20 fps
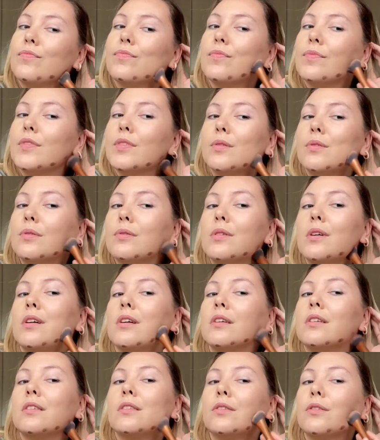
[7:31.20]
Oh god,
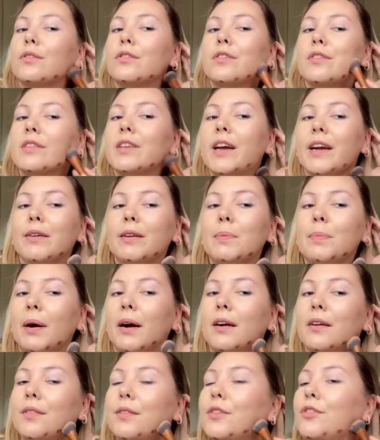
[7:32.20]
another scary part,
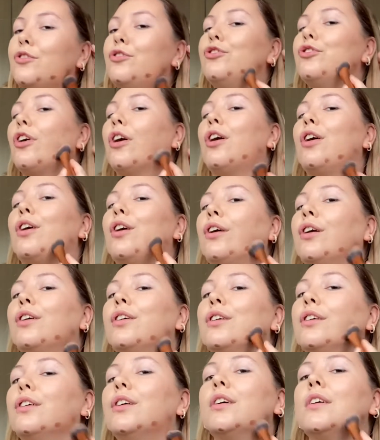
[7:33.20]
the jaw.
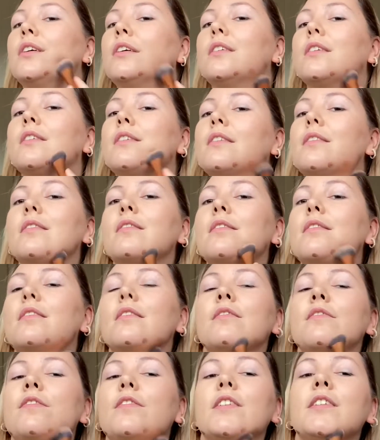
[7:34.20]
I
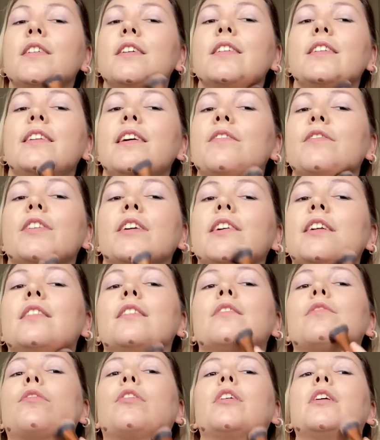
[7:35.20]
find I never get this
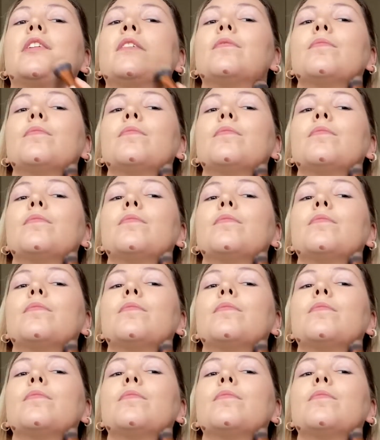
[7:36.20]
right.